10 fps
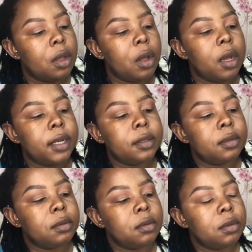on
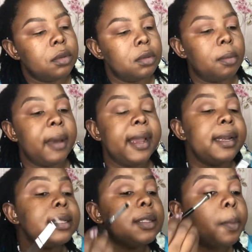my
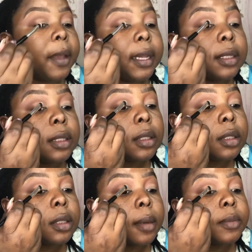lid space.
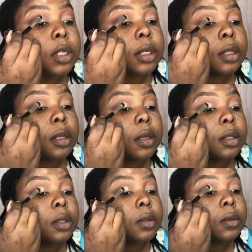I'm just going
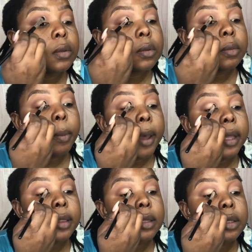to pack
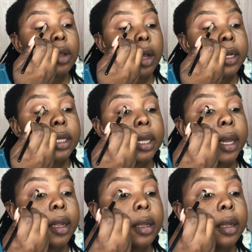this on here.